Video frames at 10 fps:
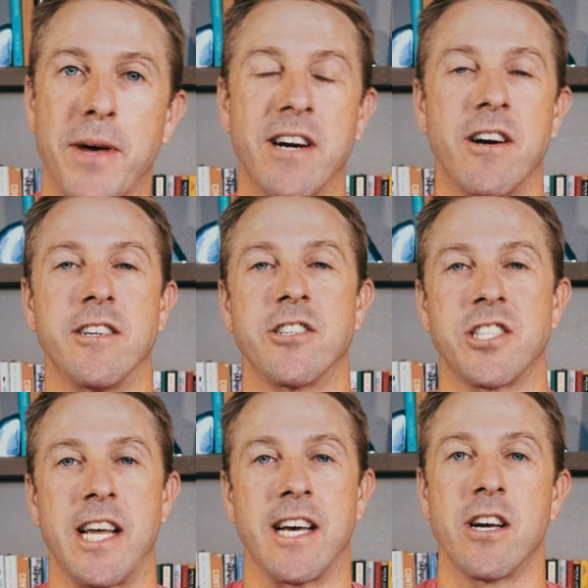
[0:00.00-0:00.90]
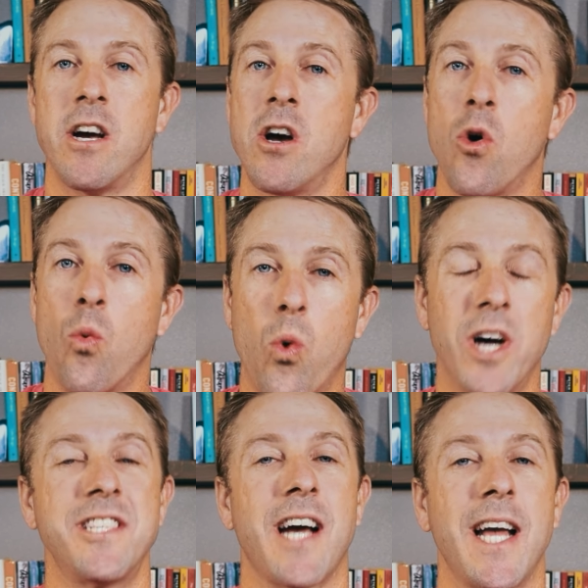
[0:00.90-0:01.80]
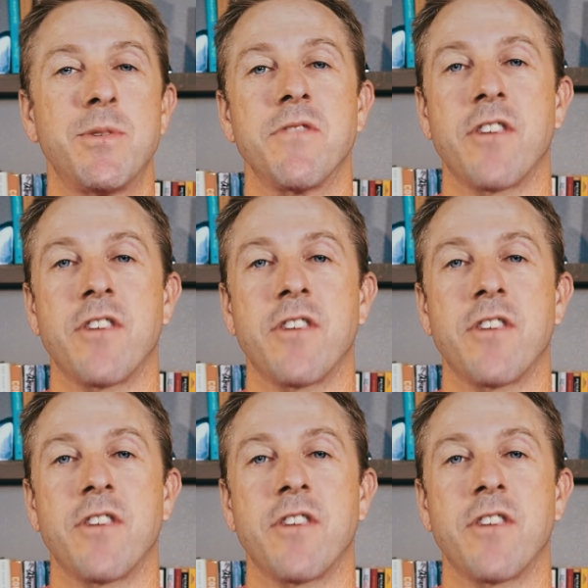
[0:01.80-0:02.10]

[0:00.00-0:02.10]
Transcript: better understand what types